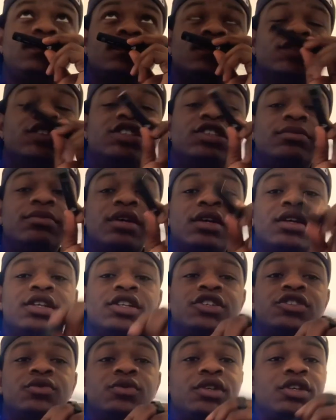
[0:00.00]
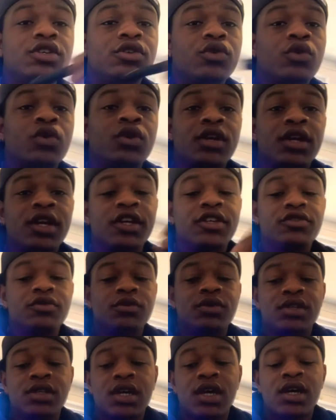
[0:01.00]
sometime this week or next
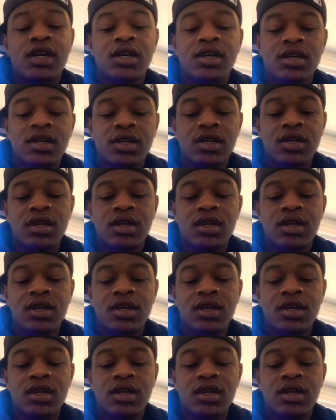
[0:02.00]
week. Uh,